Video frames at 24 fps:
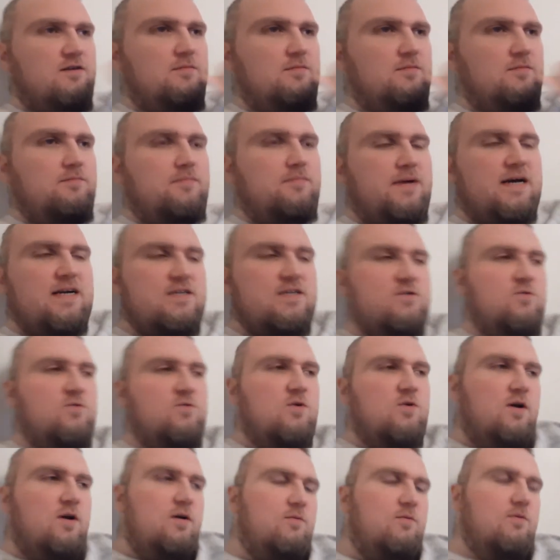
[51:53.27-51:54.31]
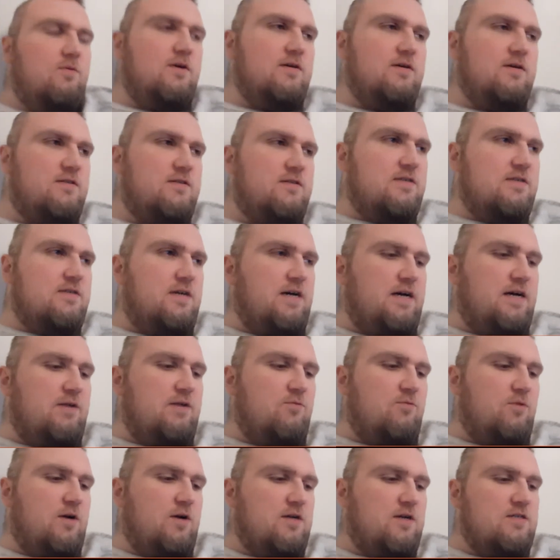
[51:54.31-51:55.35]
back to where I was. I
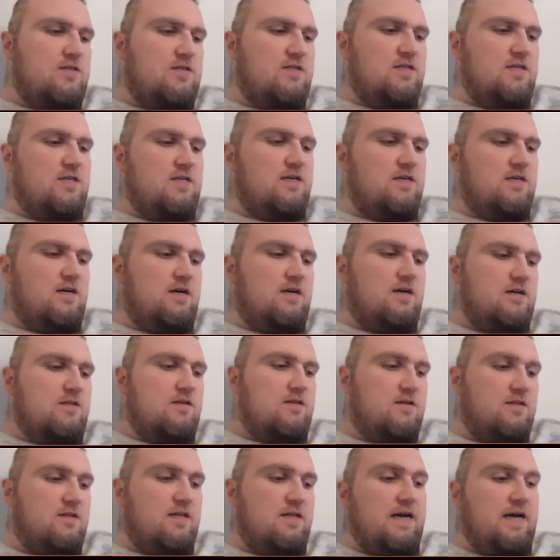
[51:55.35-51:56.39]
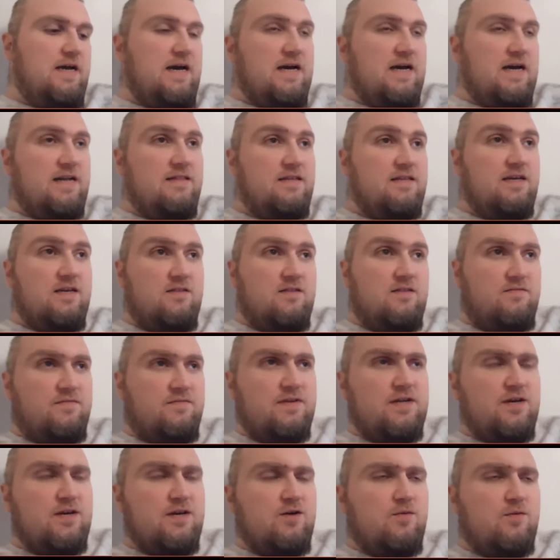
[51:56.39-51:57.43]
watched the. Uh, luckily, I had the other
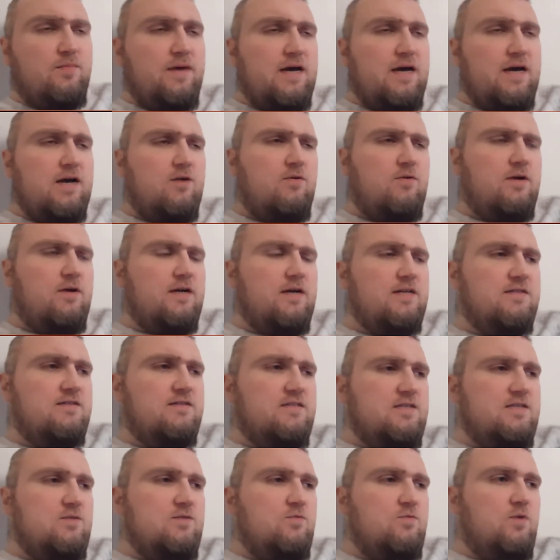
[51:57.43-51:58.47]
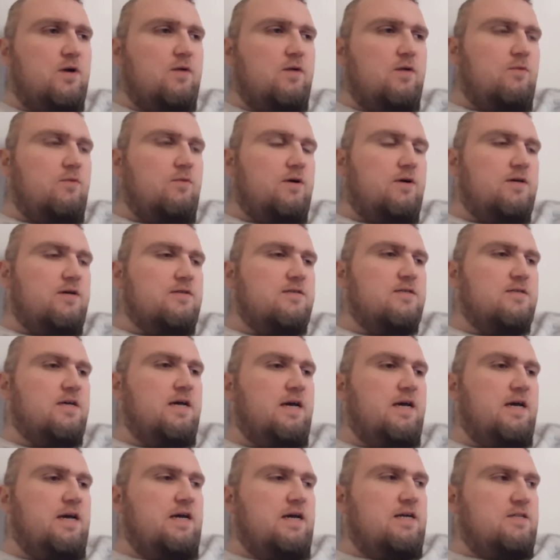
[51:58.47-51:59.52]
video back where I can see where I was
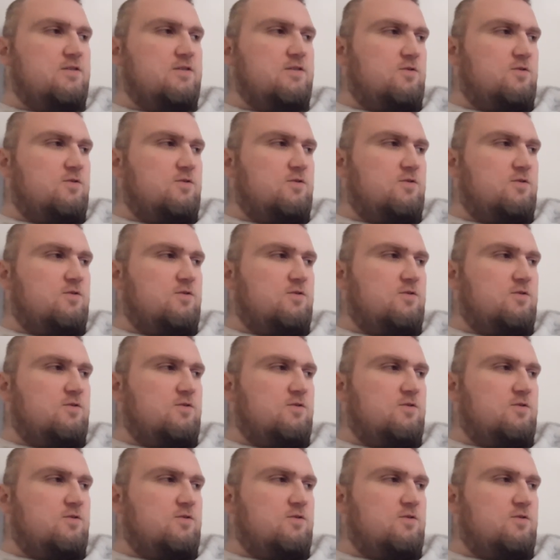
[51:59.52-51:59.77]
so